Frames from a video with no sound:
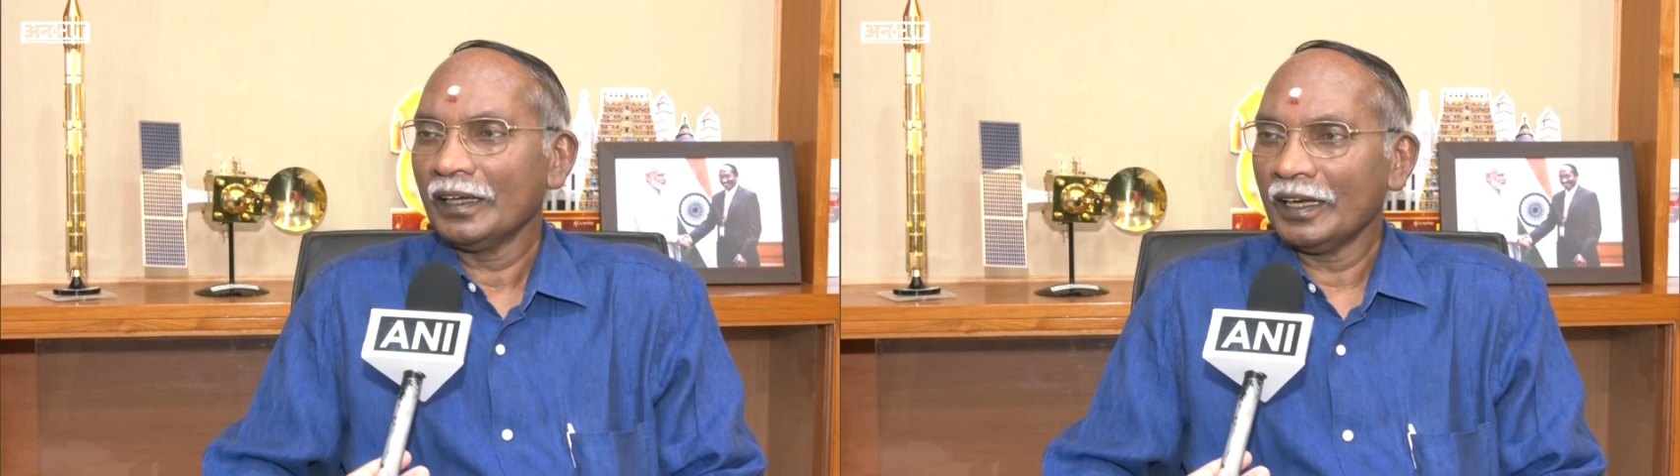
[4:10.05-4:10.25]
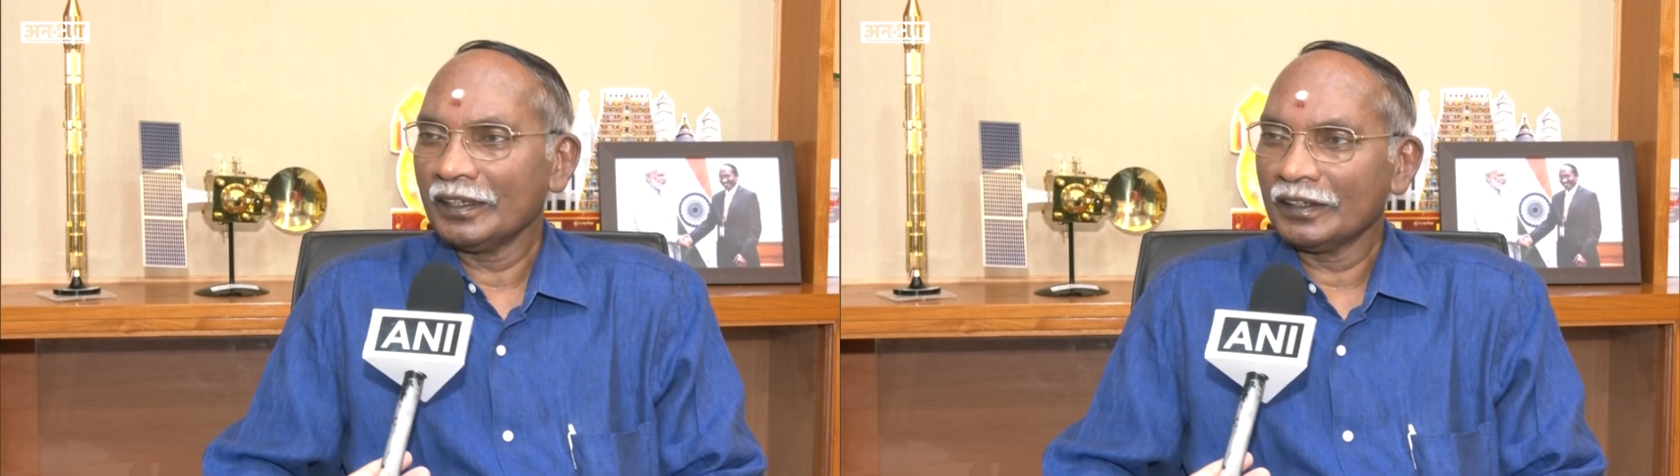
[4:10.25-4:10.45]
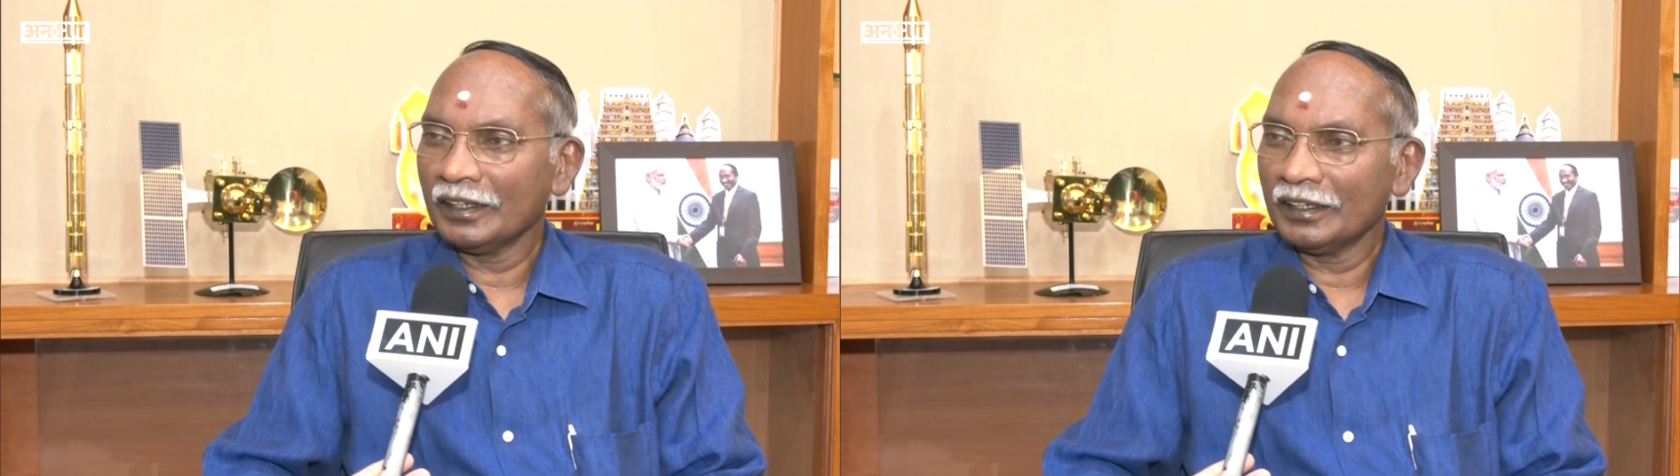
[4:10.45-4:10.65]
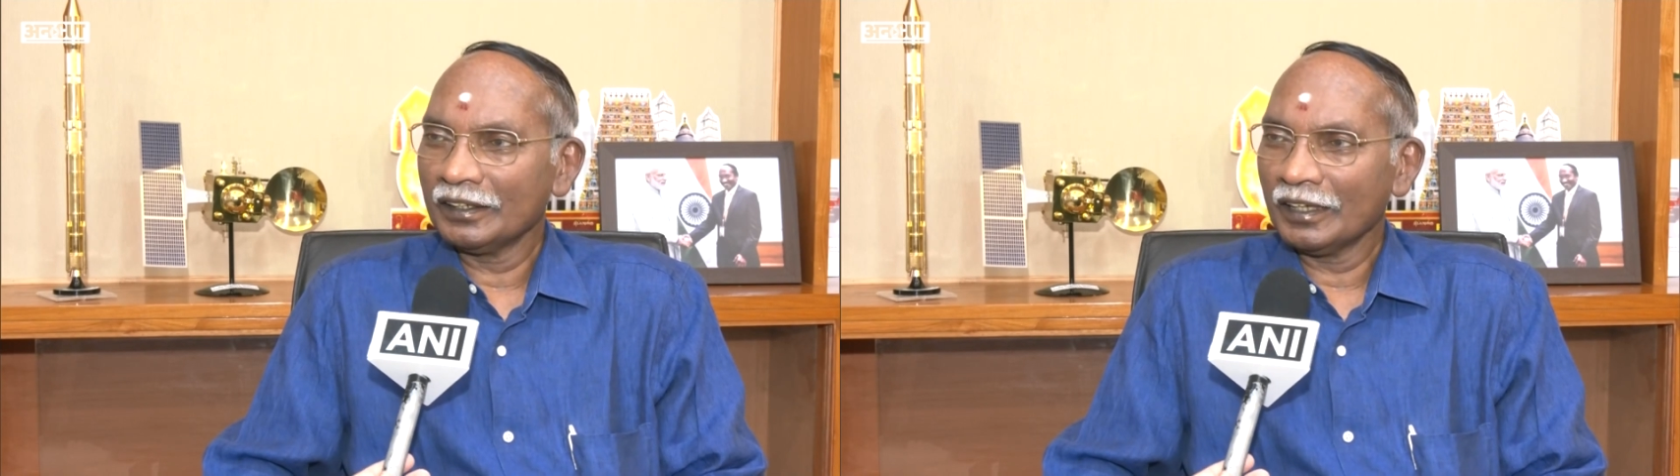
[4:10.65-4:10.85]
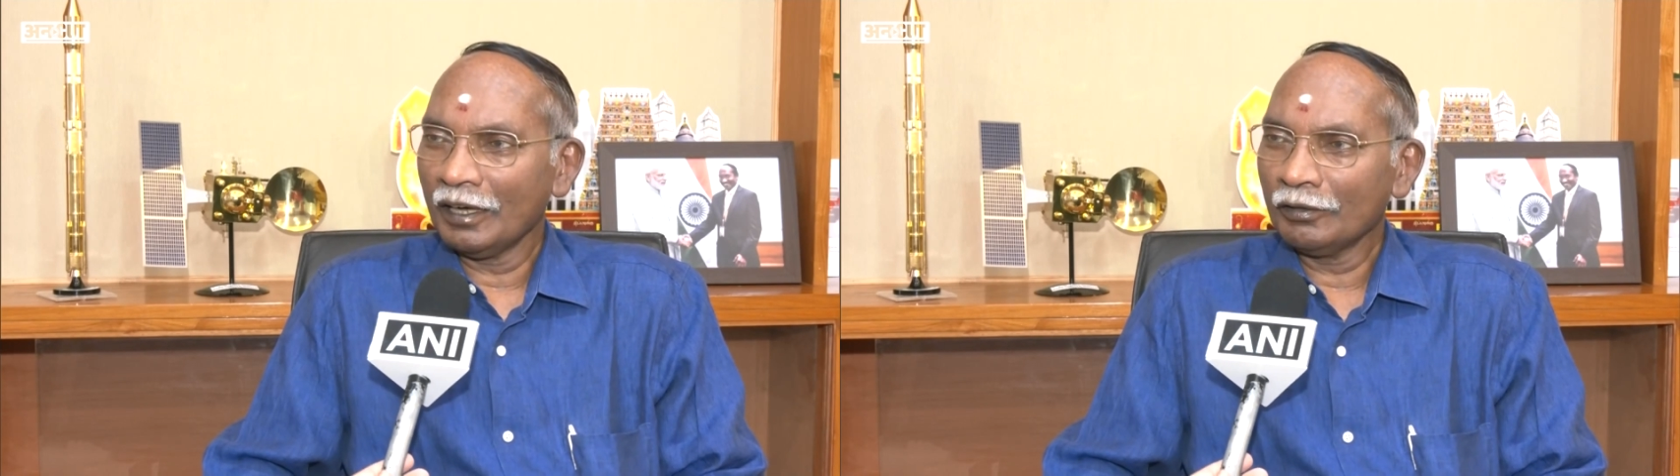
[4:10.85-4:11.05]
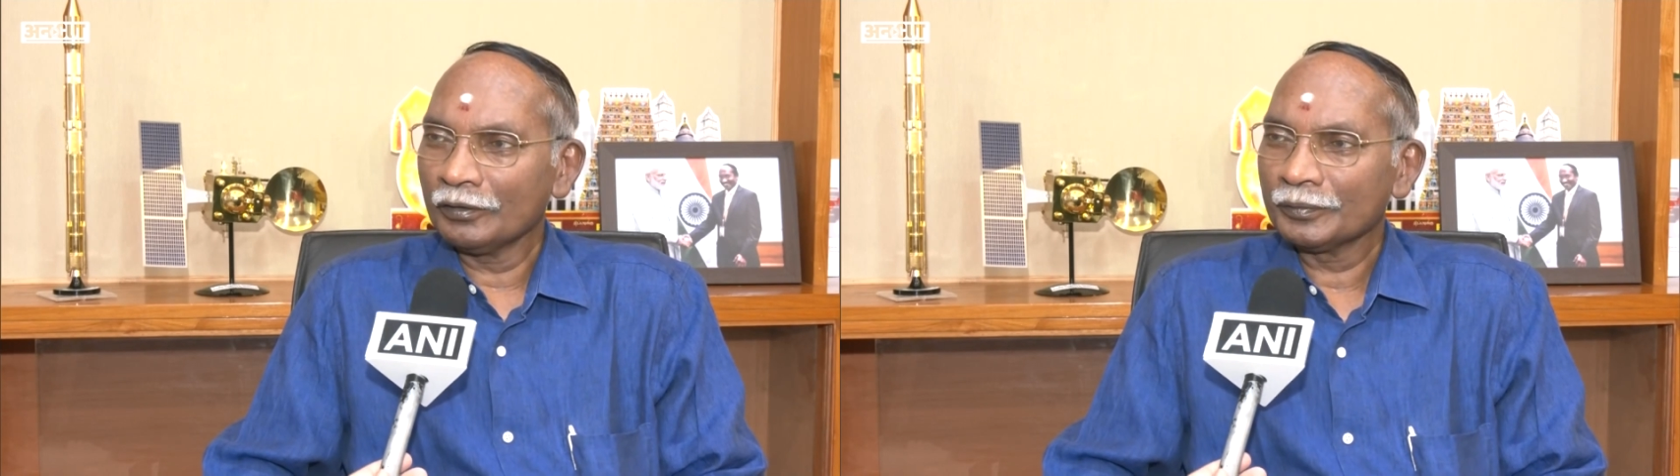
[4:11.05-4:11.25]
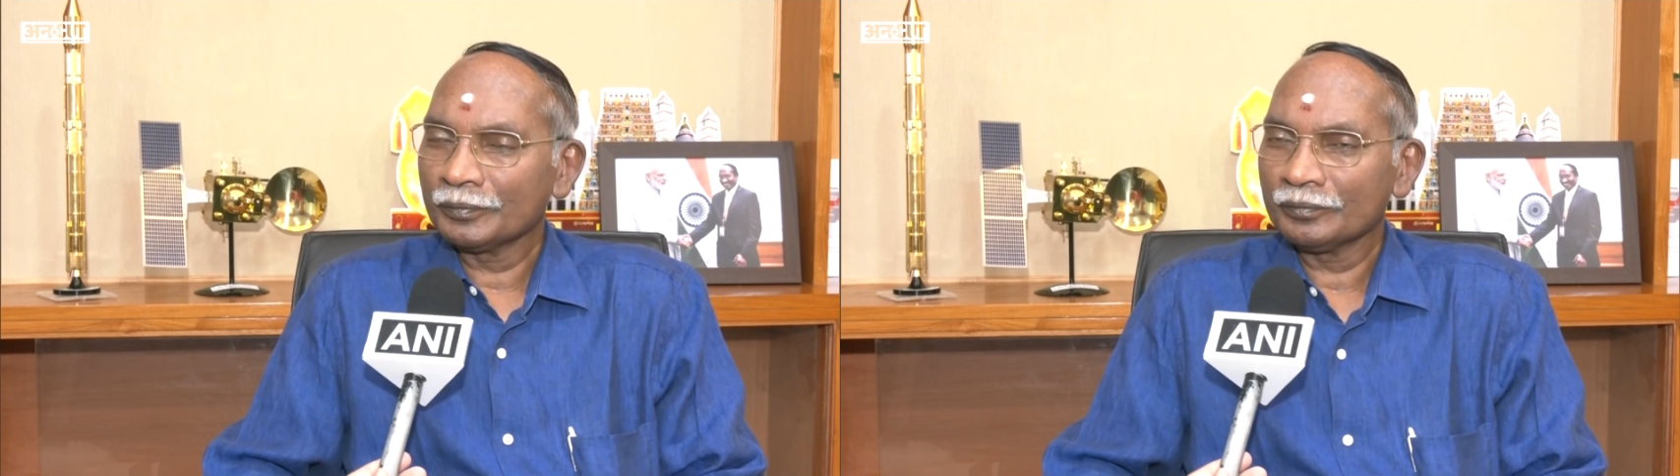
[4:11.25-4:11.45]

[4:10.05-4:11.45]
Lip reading: And now,